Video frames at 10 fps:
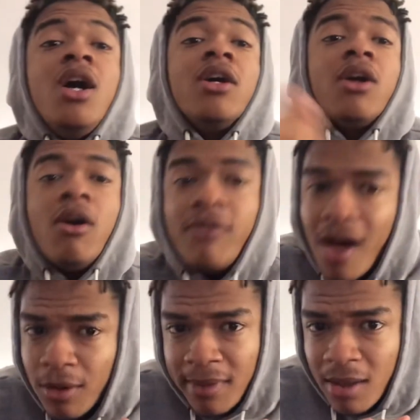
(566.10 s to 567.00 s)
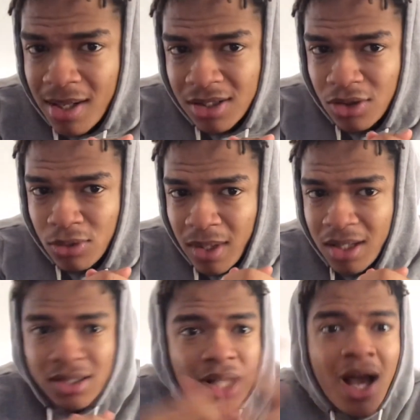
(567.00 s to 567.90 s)
Go follow me on my social
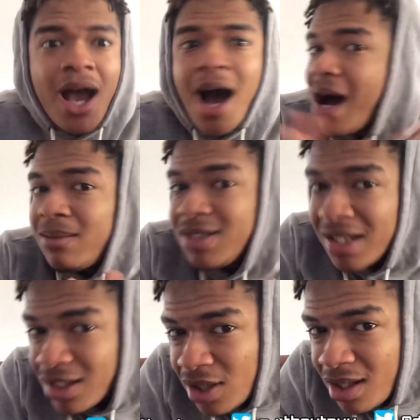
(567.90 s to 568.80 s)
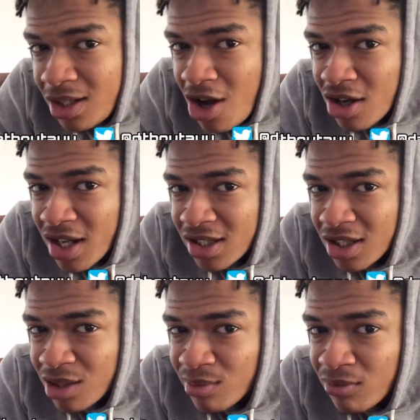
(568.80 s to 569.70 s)
medias. I'm sick of telling y'all that
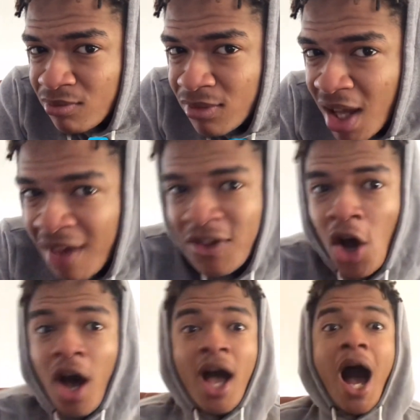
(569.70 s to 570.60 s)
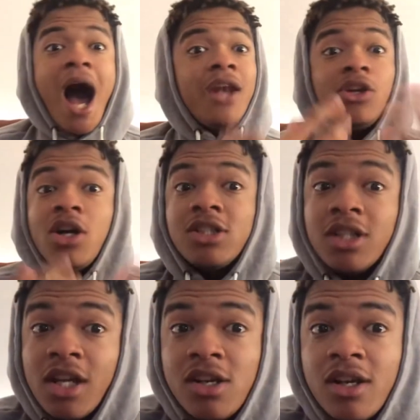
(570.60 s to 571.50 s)
shit. If y'all, I know y'all
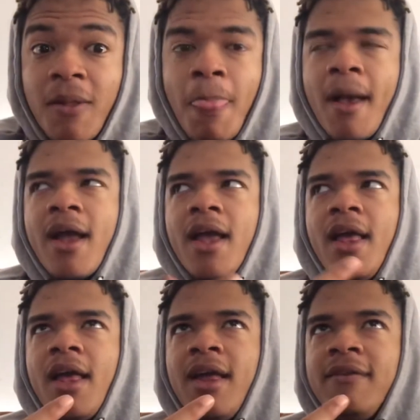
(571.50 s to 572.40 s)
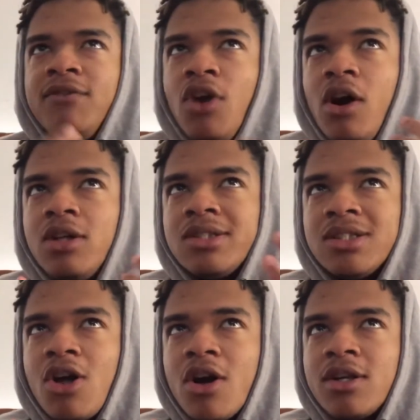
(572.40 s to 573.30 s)
sick of hearing me. If y'all
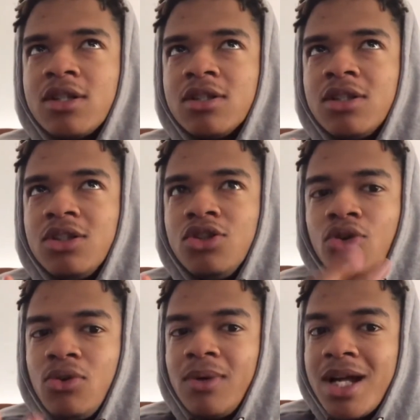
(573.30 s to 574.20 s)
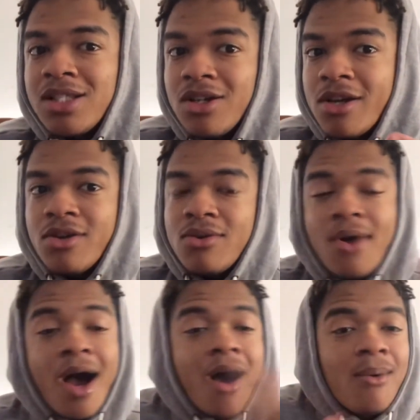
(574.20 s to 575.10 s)
start doing what I tell y'all to do,
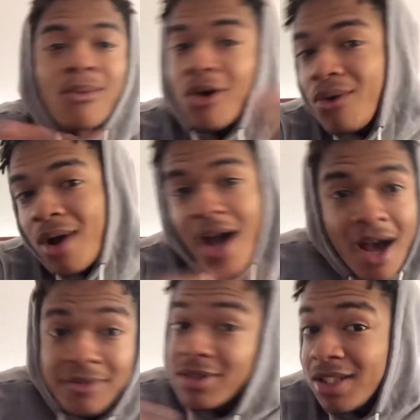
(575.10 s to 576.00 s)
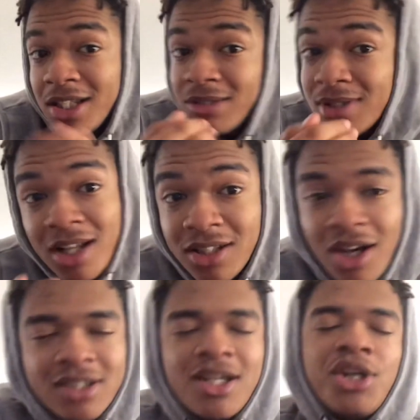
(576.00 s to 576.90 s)
I won't have to keep telling
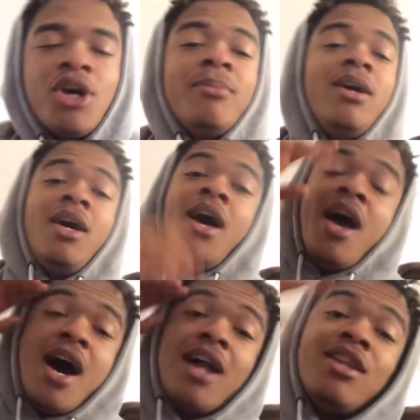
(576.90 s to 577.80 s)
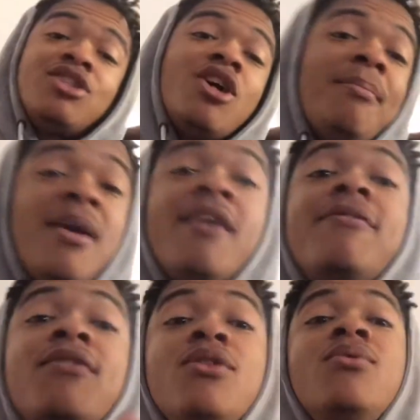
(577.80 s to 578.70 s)
y'all that. I love y'all, man.
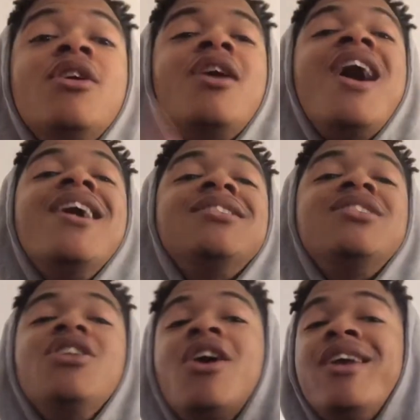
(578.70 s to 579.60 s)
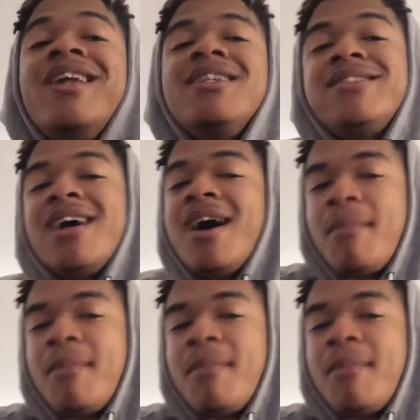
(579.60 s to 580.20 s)
Free world. I'll see y'all next time.